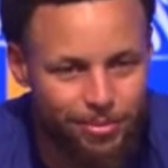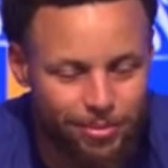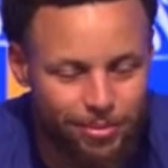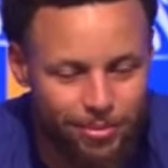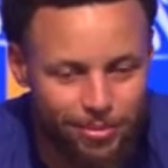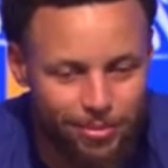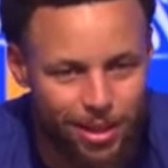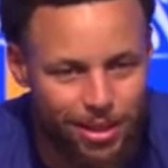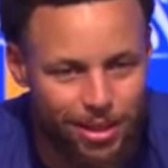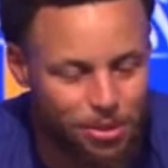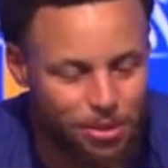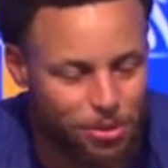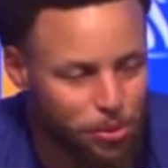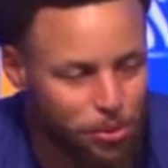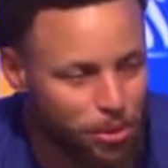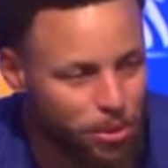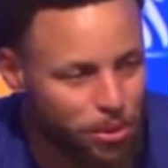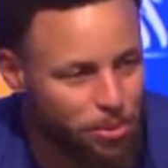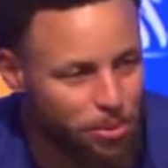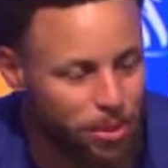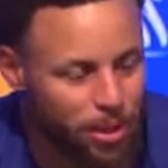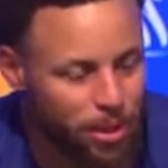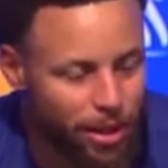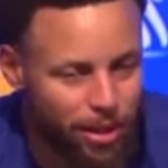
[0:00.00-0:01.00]
his
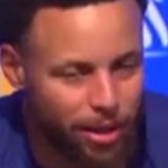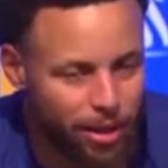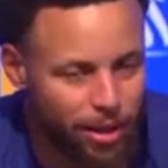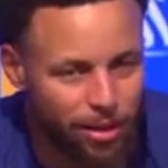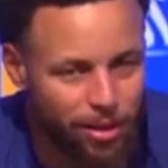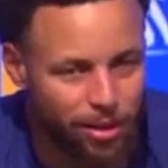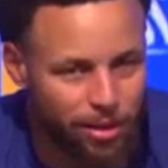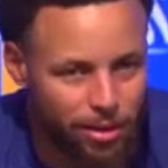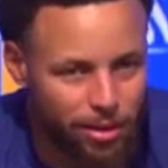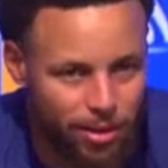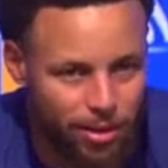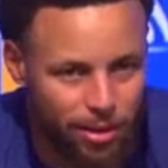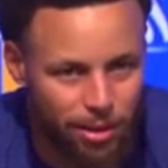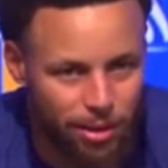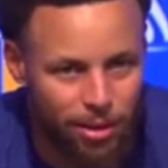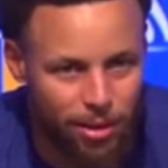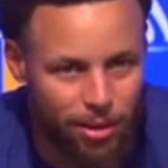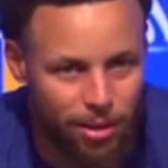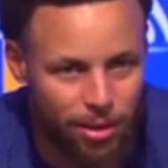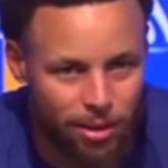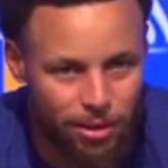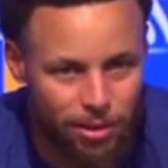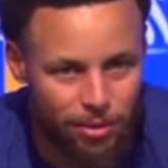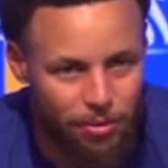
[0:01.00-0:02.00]
rhythm back,
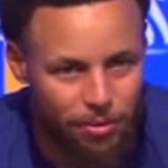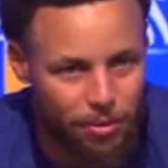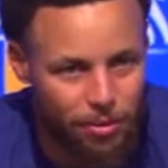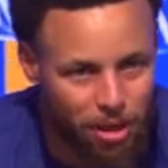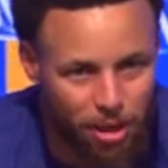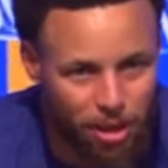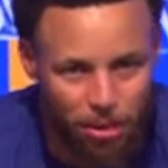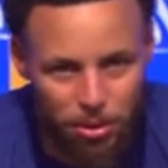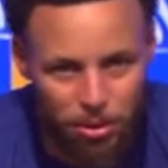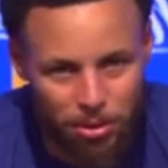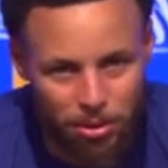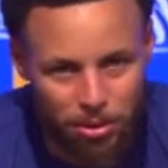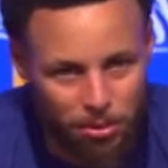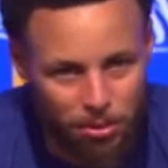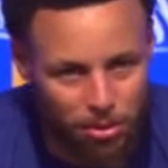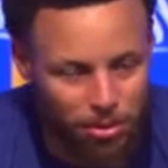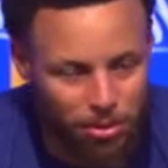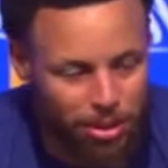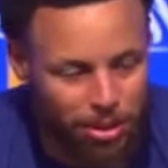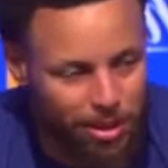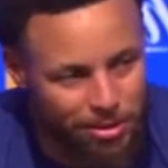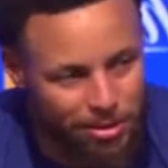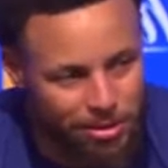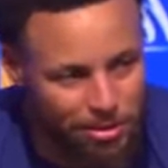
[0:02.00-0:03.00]
figure out what the
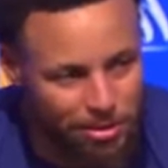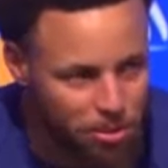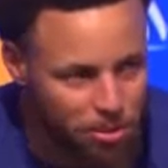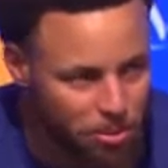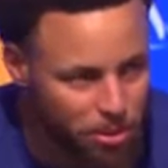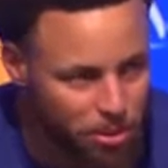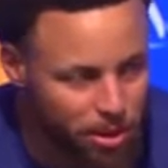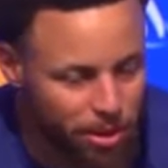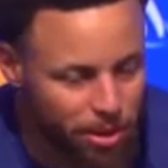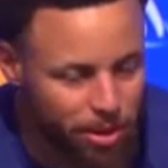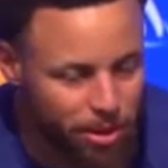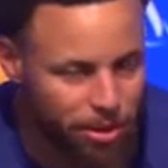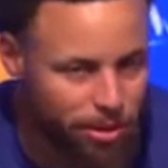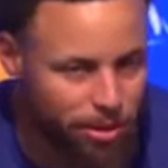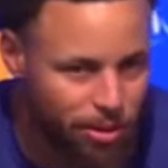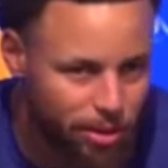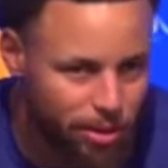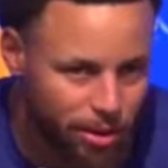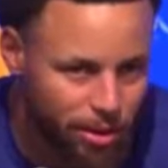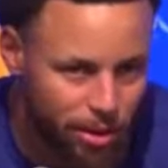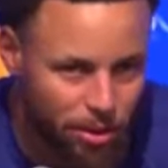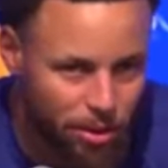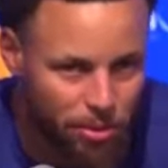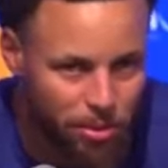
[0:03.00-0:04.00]
rotations will be,
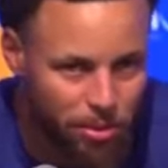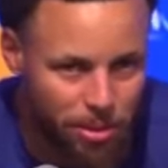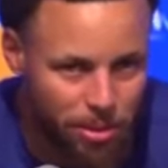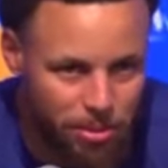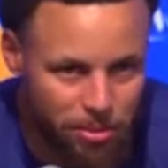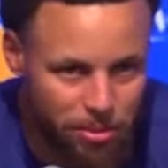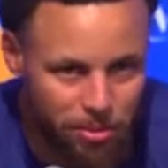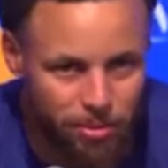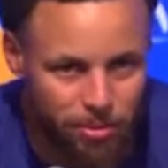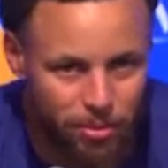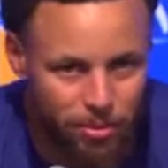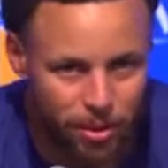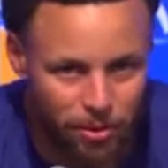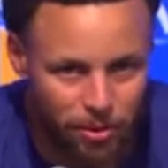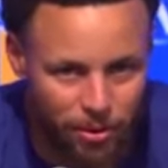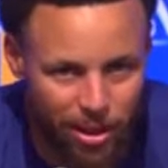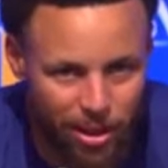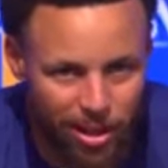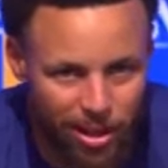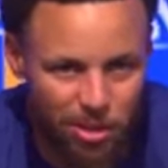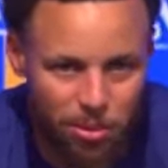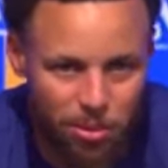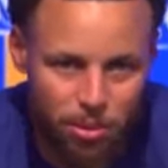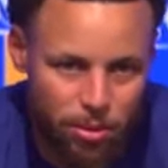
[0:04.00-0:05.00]
you know, with him
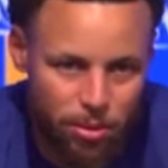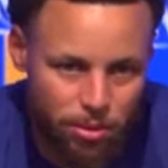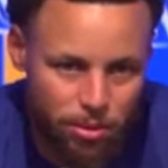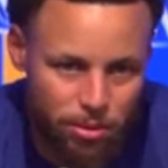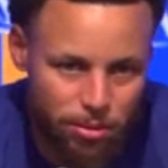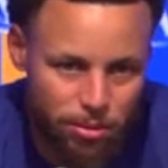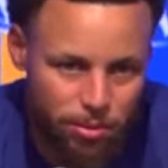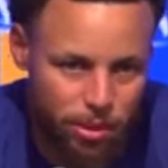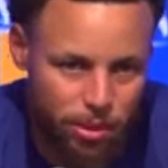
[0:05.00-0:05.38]
available.